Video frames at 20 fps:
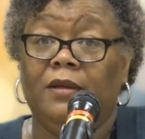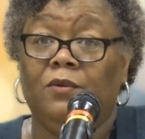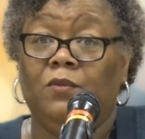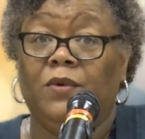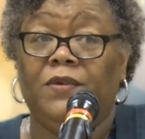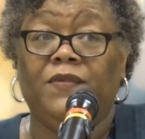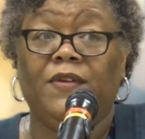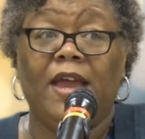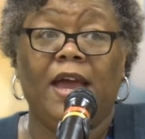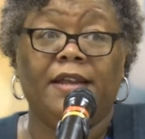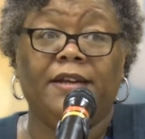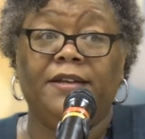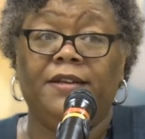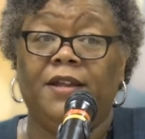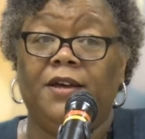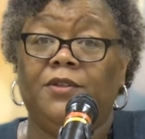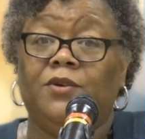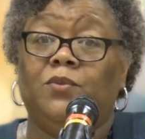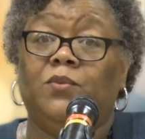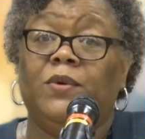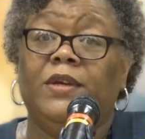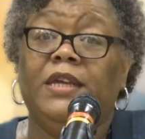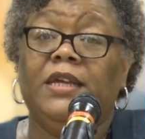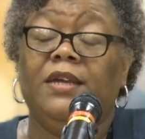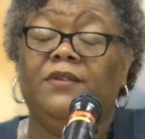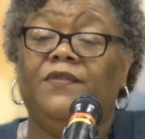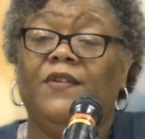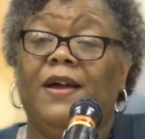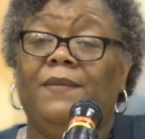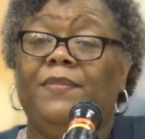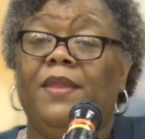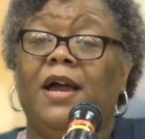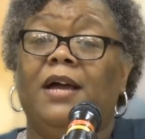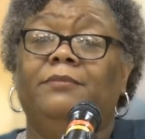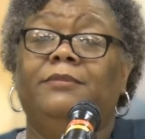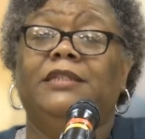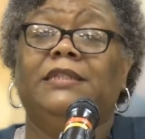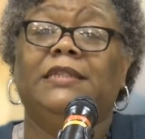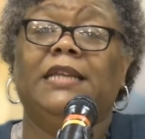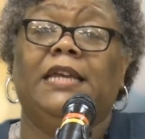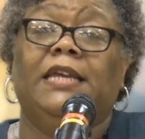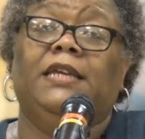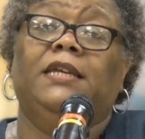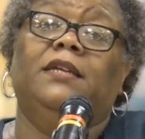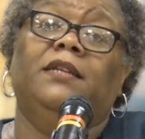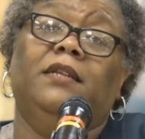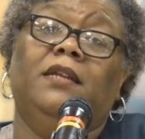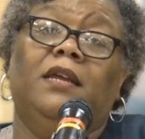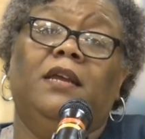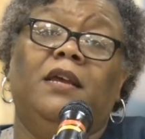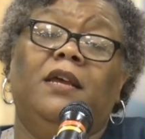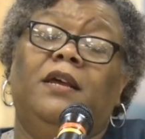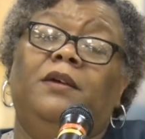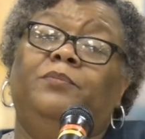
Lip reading: we've got another week if I'm not mistaken.